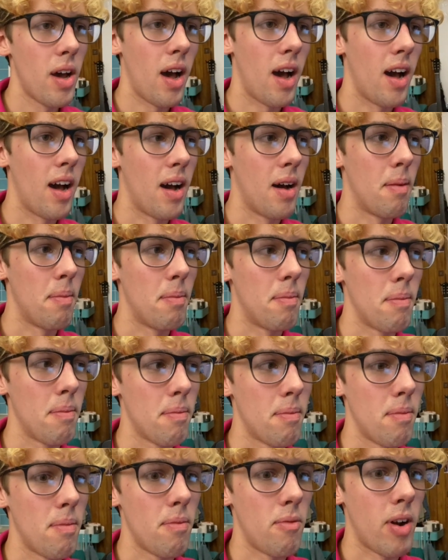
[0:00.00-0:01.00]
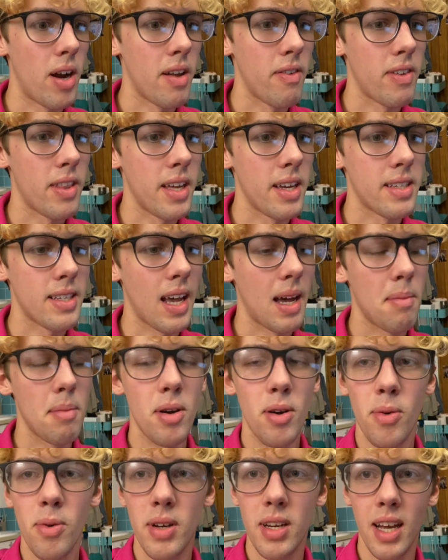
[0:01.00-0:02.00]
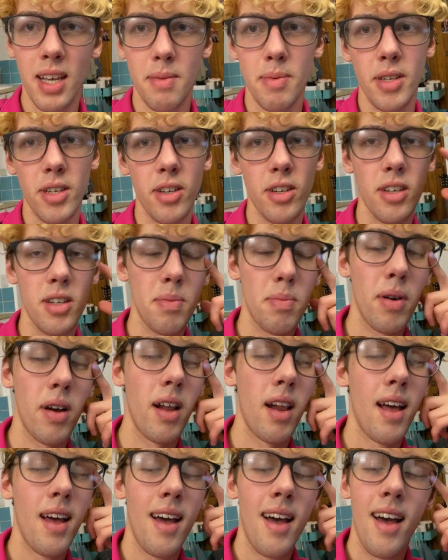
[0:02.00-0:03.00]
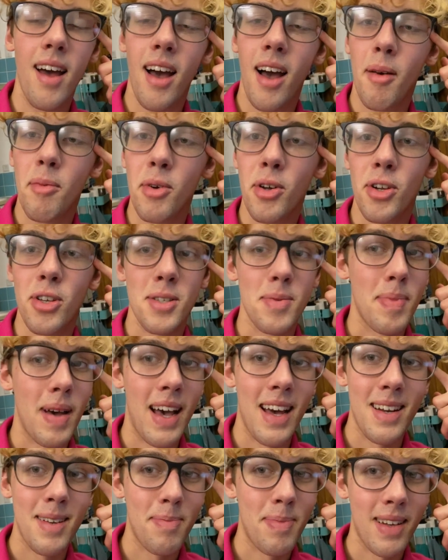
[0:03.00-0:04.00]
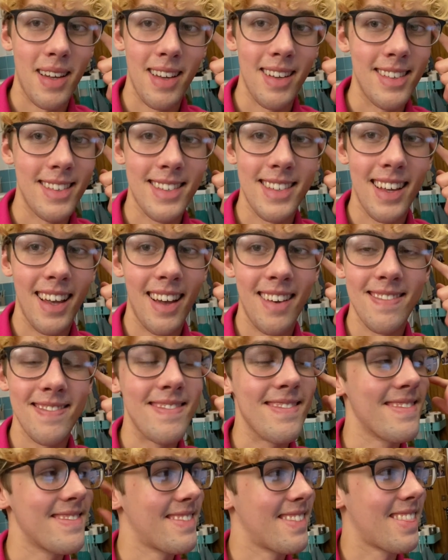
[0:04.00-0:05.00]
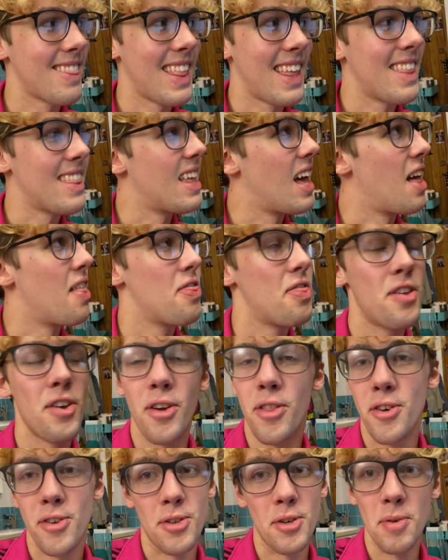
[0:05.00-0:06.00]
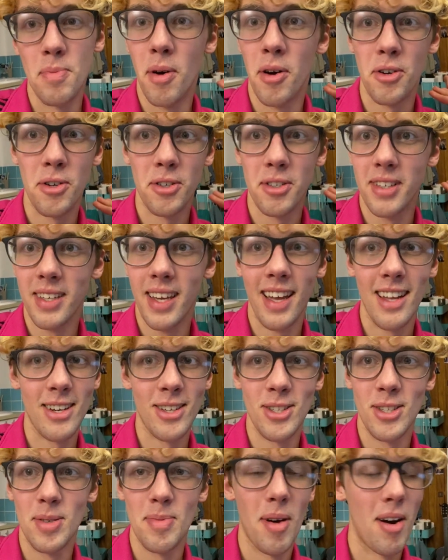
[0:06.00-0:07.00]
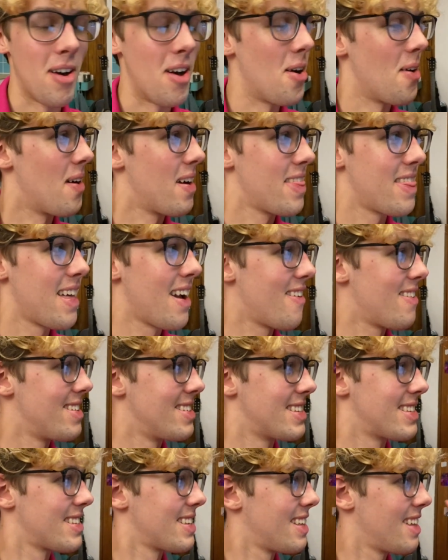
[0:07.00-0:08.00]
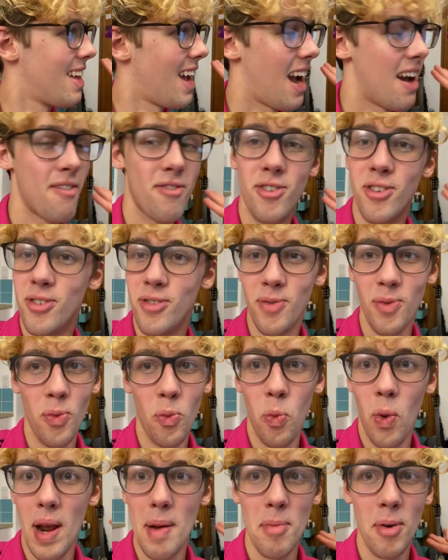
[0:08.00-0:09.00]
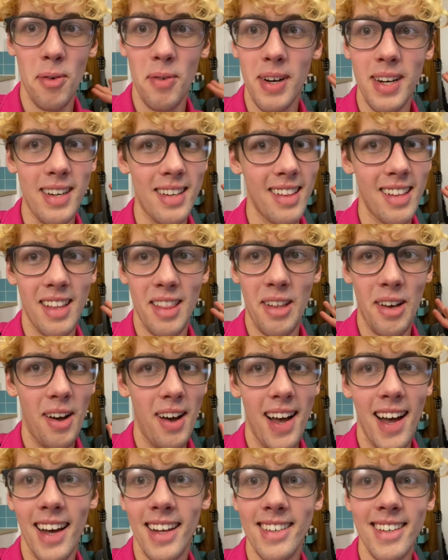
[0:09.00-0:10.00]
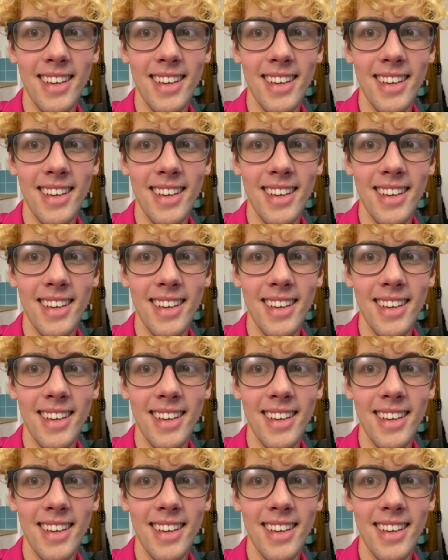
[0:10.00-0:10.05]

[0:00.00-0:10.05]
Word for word: um, ready for the exam, which has been good, but I'm gonna go to bed because the other two modules I get done tomorrow. There is, I've done way more reading than I thought I had.